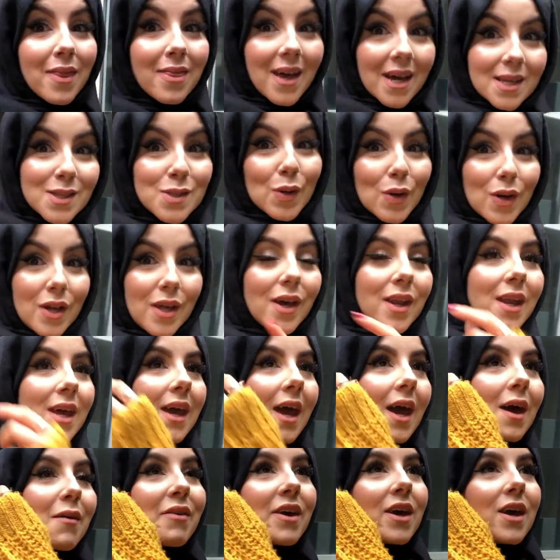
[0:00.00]
but that's all you're gonna
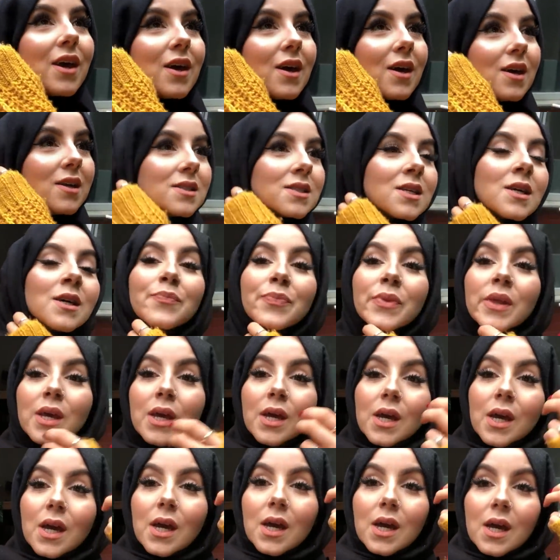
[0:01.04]
get because
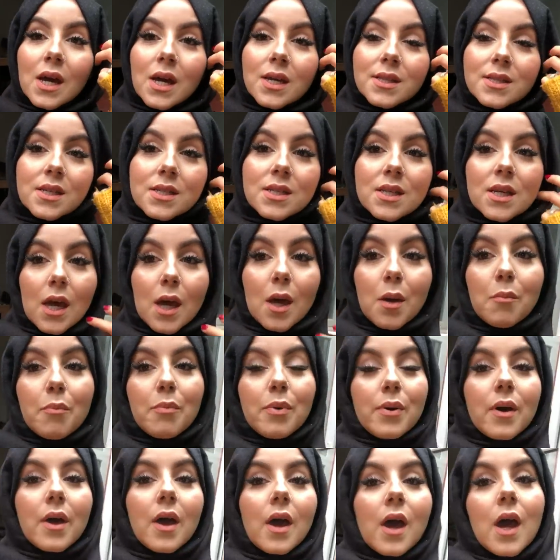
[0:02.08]
it's a tip
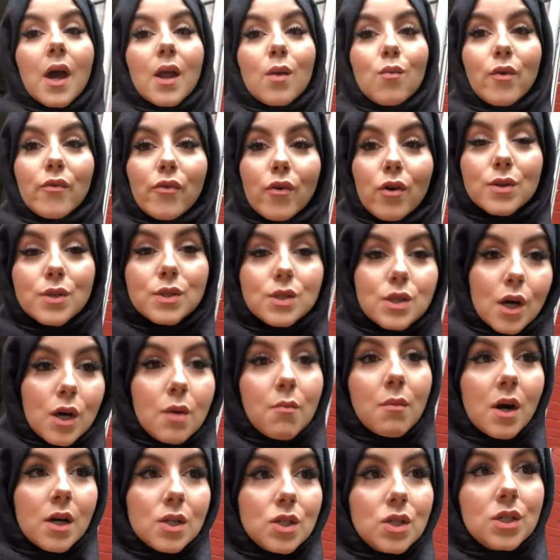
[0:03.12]
and we've got so
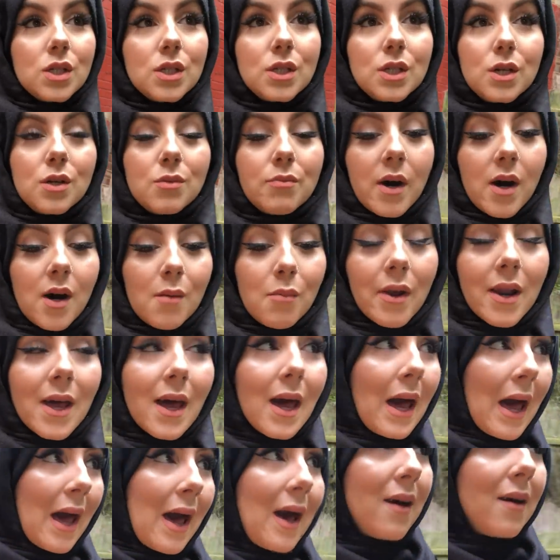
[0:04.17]
much to do. But I'm gonna
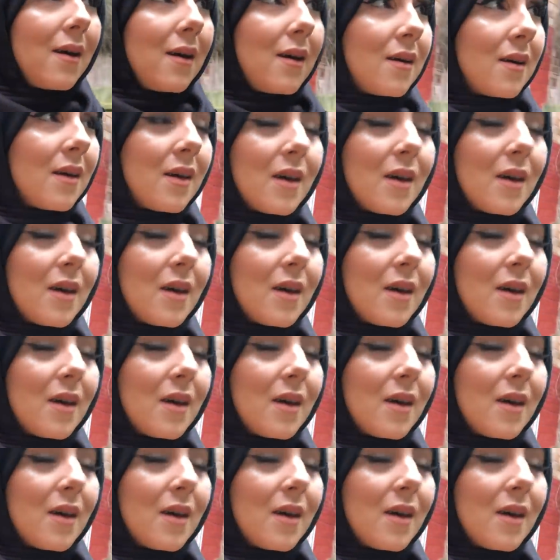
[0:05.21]
hang,